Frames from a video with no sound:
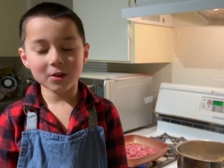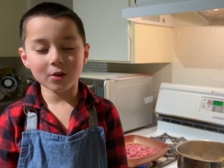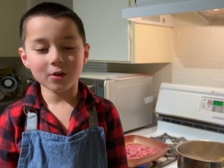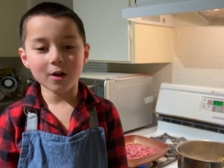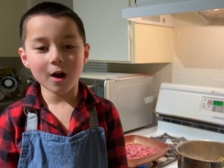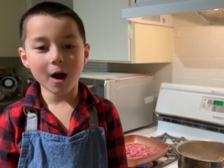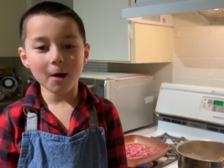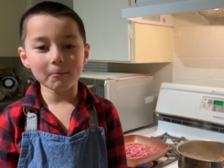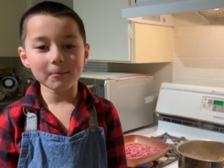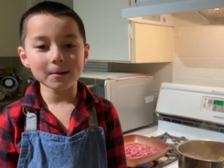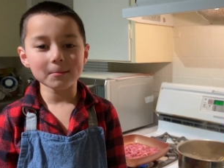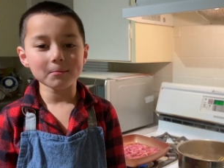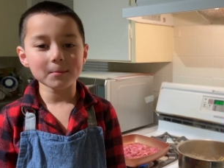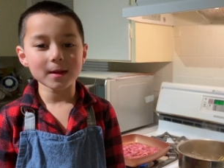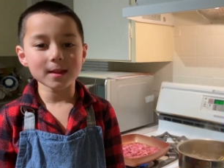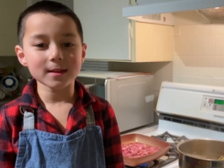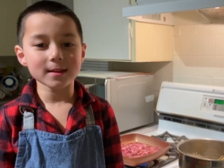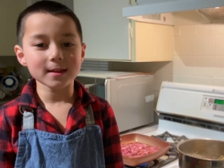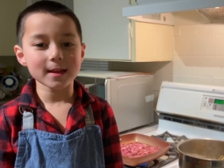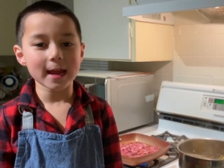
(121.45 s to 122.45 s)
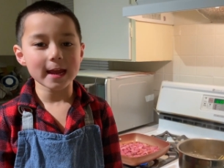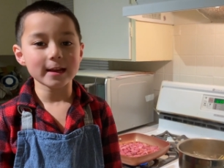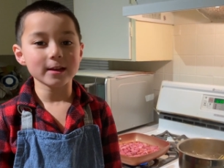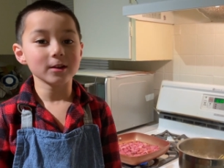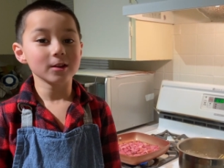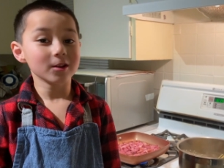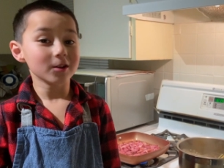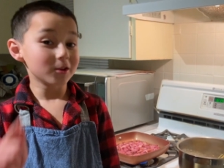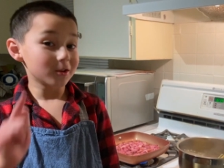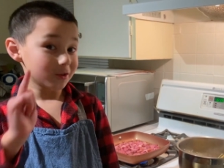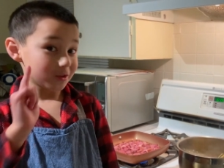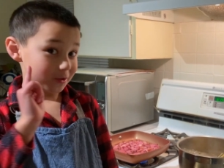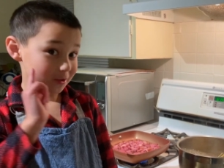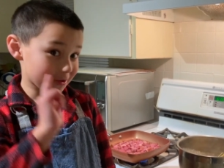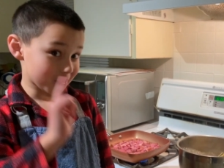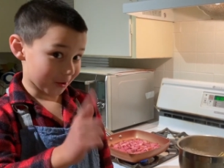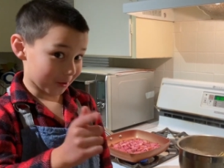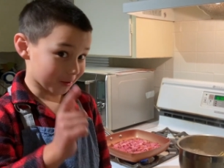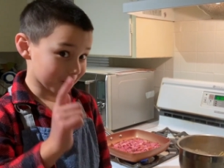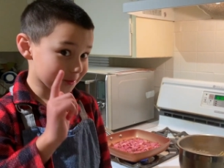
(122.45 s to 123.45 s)
a common mistake.
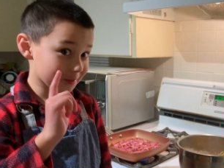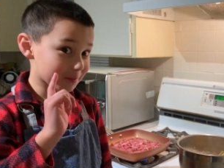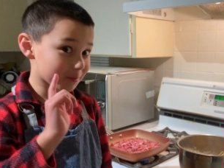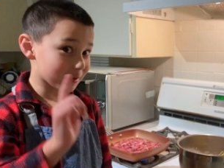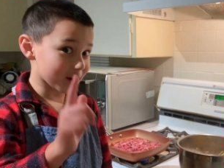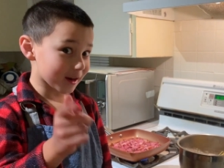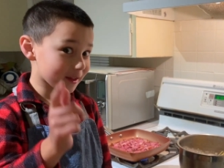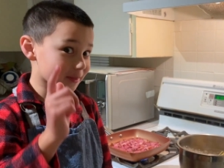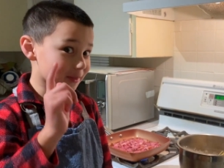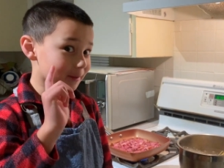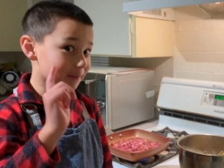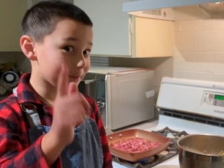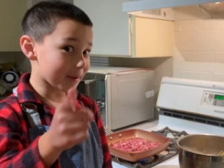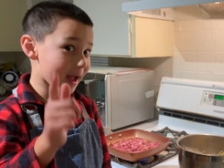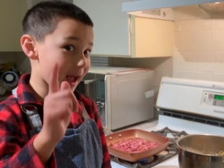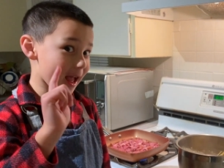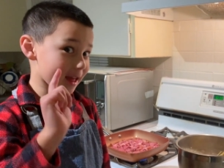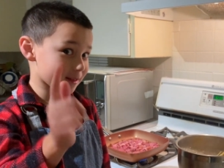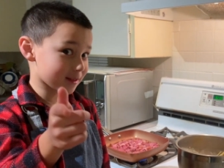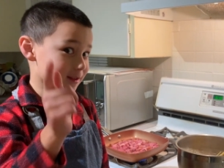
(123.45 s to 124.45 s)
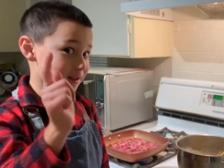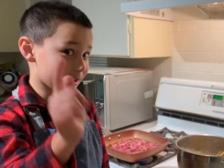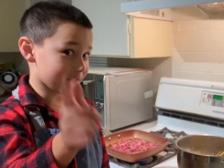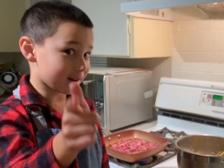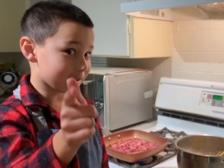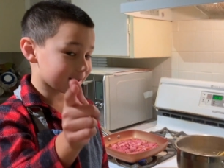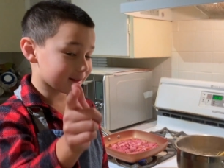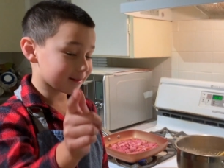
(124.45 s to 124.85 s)
Don't bake the pasta.